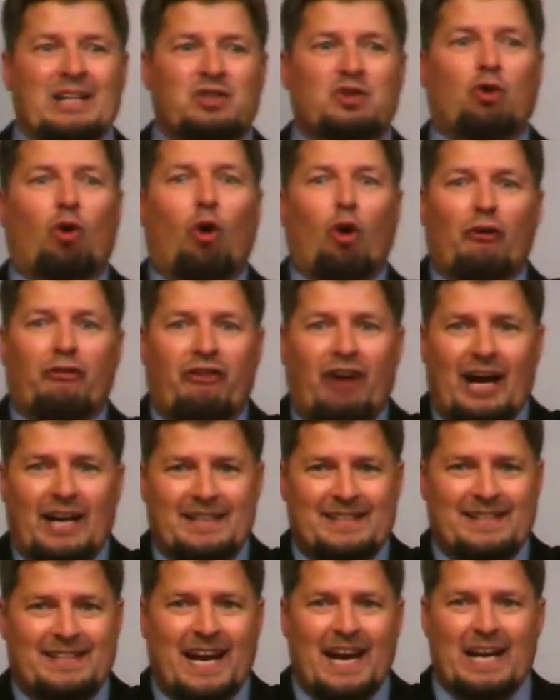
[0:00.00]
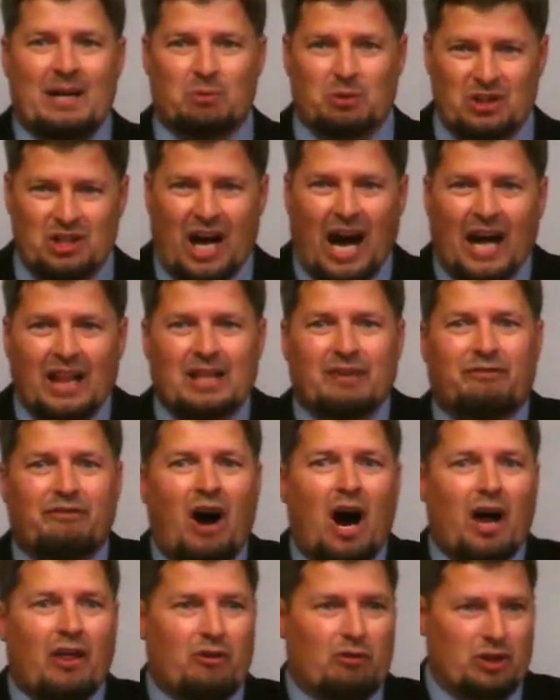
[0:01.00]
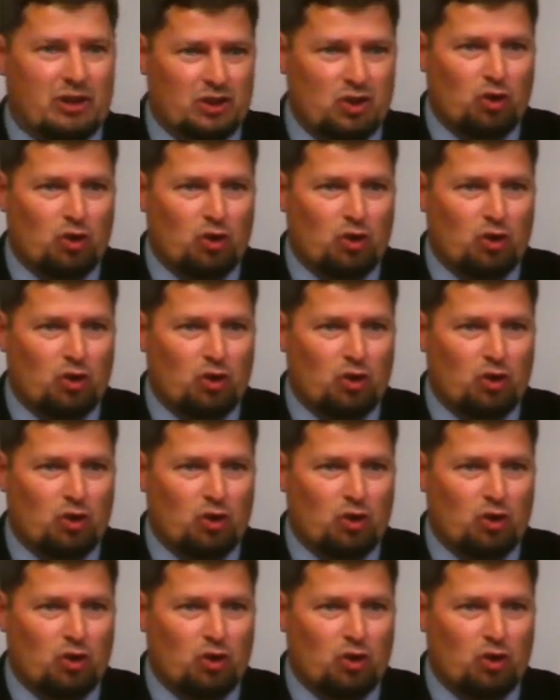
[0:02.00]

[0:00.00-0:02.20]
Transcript: glorified state. It was God the Father in his